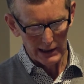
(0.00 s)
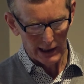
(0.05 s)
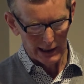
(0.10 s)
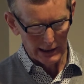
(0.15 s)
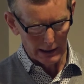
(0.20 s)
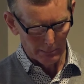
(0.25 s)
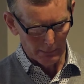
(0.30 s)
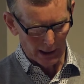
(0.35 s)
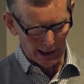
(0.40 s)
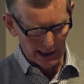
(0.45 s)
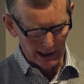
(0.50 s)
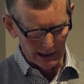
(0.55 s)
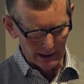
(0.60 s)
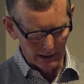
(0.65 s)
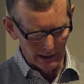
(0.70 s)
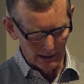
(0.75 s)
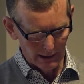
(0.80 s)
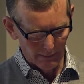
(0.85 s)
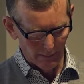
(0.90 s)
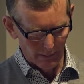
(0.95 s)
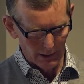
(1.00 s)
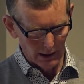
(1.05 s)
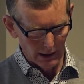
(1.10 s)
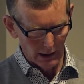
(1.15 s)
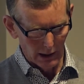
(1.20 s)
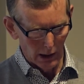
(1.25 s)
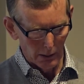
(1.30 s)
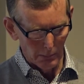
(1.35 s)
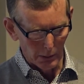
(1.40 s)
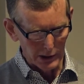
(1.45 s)
in the mind,
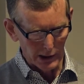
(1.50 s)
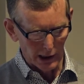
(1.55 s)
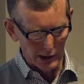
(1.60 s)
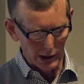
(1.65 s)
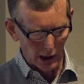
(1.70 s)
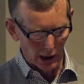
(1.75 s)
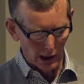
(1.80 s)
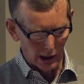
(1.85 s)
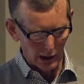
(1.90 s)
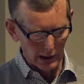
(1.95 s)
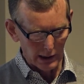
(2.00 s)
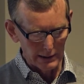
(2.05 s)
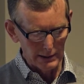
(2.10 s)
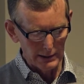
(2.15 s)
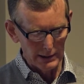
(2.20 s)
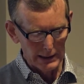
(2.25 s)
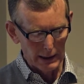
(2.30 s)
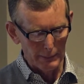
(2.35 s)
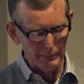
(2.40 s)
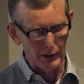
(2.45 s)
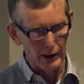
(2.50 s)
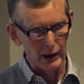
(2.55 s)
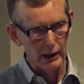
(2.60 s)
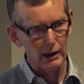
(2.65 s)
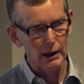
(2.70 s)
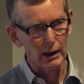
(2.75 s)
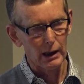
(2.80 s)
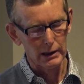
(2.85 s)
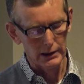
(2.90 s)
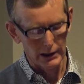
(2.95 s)
but the talk is
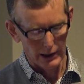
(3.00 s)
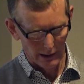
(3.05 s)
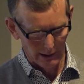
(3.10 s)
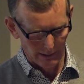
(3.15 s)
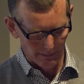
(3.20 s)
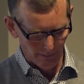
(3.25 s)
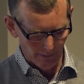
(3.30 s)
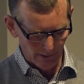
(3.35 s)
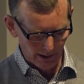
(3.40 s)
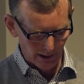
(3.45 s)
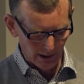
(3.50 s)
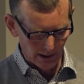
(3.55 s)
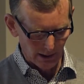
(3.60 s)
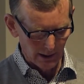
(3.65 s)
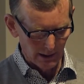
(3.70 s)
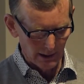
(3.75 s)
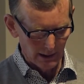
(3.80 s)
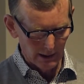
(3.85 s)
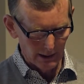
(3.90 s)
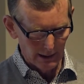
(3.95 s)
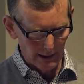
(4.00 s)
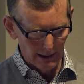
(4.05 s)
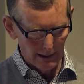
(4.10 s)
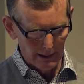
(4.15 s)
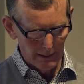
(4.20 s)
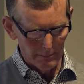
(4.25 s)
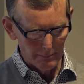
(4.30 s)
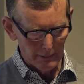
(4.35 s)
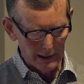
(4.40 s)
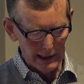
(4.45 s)
difficult.
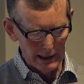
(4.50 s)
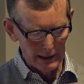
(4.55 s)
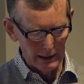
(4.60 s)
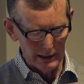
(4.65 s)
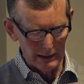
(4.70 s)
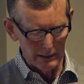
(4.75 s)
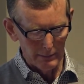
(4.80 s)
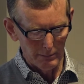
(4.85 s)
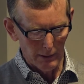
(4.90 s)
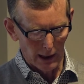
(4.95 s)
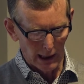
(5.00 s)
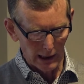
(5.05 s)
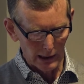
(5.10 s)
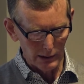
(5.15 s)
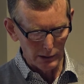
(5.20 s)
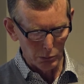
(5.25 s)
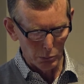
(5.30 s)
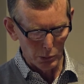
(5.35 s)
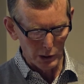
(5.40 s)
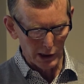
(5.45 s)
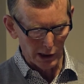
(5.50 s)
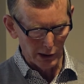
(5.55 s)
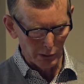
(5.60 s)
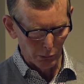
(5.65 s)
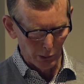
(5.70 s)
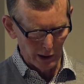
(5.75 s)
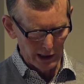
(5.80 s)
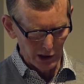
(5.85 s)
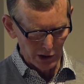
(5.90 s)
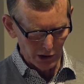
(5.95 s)
Being involved with the
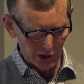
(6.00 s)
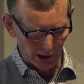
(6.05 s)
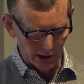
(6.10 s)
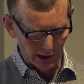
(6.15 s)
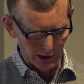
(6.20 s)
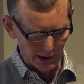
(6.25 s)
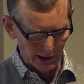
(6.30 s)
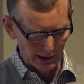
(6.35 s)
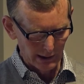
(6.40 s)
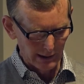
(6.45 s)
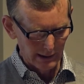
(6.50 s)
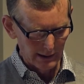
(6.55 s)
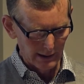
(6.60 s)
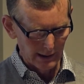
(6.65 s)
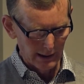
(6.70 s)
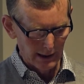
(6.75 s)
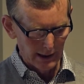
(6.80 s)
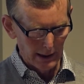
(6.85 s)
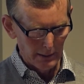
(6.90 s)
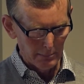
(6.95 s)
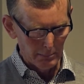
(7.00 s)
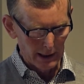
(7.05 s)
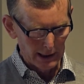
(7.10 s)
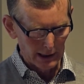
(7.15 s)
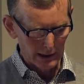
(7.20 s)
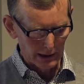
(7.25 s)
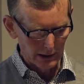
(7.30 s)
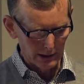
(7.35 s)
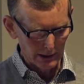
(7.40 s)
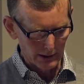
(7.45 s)
research
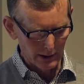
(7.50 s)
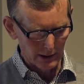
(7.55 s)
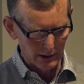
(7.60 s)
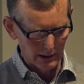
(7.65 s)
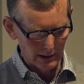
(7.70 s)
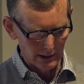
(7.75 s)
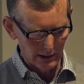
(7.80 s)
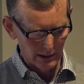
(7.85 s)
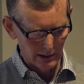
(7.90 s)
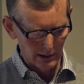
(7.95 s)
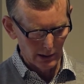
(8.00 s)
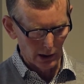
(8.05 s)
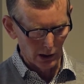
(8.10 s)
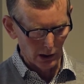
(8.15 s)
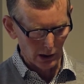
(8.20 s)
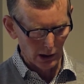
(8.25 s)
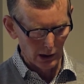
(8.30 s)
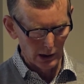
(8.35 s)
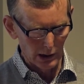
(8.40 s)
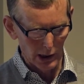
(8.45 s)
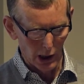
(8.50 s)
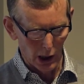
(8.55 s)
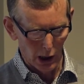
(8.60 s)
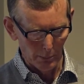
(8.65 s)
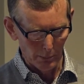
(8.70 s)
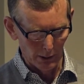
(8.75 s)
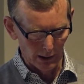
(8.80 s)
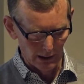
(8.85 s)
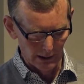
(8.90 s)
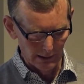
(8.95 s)
made us look
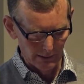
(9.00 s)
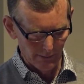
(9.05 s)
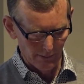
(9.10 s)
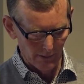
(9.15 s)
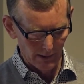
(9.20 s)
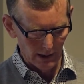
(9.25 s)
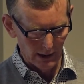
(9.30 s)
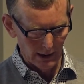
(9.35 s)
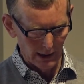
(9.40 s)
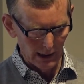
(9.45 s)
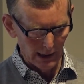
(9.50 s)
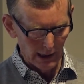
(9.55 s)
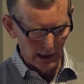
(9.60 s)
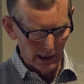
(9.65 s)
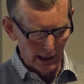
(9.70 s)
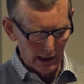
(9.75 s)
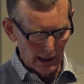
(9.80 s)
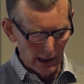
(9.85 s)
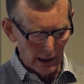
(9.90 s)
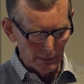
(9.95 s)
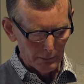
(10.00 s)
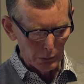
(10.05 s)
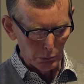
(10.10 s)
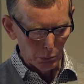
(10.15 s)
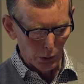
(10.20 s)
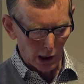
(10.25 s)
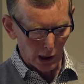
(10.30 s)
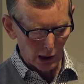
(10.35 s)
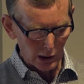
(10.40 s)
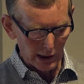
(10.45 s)
normal. You
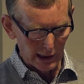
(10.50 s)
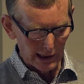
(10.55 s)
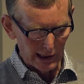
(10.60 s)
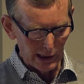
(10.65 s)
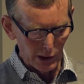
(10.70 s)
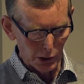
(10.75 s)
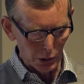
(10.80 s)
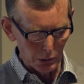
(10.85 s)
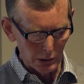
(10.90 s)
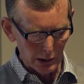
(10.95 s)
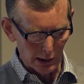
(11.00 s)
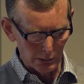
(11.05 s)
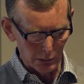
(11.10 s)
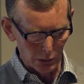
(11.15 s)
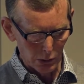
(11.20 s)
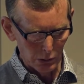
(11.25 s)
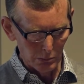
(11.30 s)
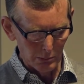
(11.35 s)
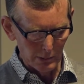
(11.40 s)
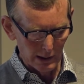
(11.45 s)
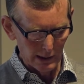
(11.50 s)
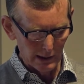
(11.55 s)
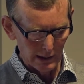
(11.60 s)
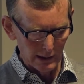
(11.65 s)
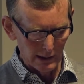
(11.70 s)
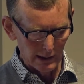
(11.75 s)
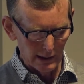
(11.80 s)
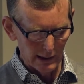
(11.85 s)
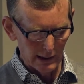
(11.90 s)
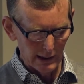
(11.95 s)
walk into a room,
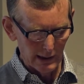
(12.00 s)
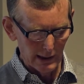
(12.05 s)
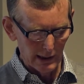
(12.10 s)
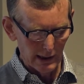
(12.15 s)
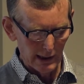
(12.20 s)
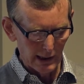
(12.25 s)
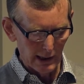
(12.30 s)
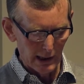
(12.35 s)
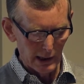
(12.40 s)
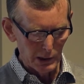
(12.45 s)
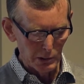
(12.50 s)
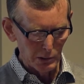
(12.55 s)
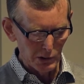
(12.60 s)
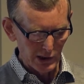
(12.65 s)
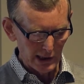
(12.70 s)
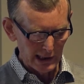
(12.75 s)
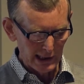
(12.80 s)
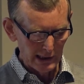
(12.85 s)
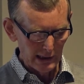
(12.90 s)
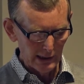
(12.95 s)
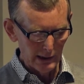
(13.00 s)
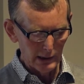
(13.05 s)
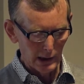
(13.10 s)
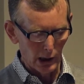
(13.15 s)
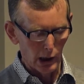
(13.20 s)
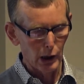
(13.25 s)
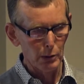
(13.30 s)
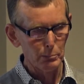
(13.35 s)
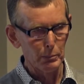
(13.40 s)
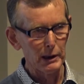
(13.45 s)
you see
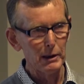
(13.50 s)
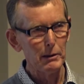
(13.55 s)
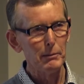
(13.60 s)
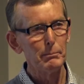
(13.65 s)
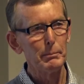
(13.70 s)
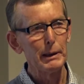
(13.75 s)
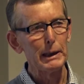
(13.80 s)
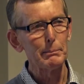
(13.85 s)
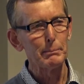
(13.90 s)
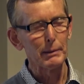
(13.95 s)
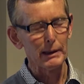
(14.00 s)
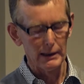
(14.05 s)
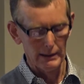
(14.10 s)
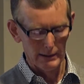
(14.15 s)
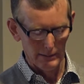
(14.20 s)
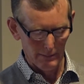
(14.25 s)
normal people.